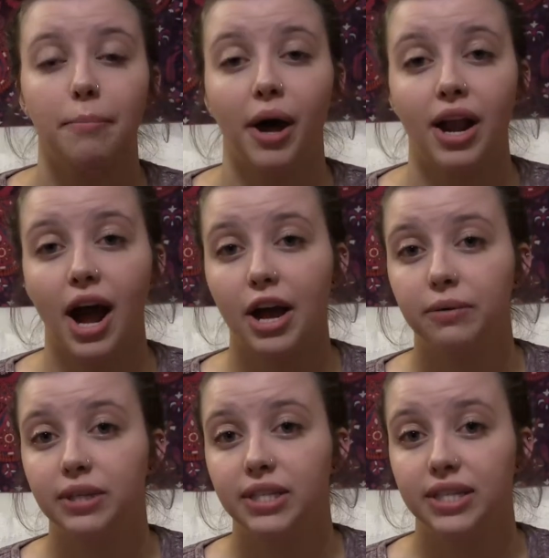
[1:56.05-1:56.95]
But I
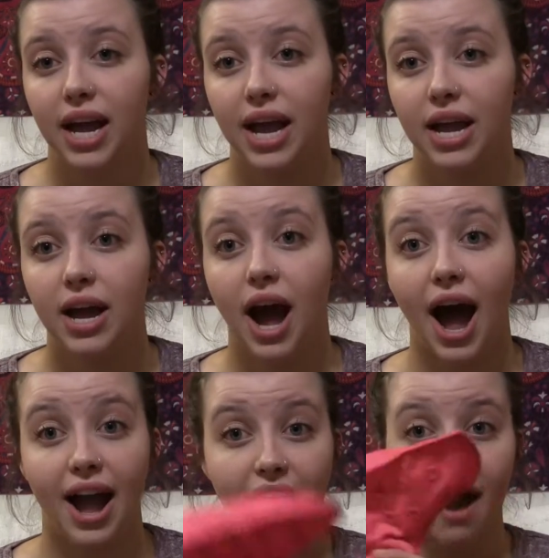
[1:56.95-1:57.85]
will say
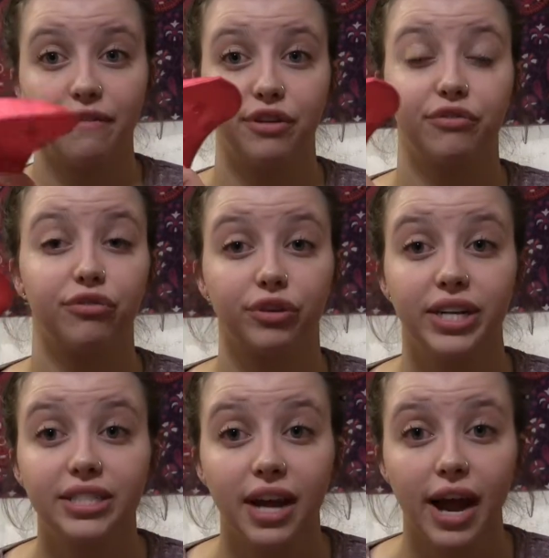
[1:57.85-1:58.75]
I have the
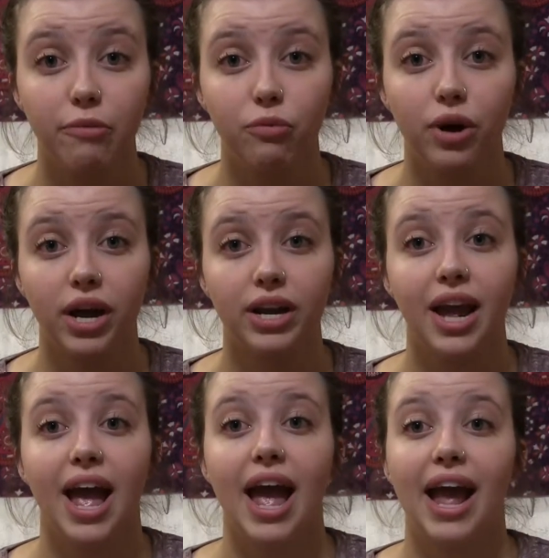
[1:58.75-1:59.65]
Freetime one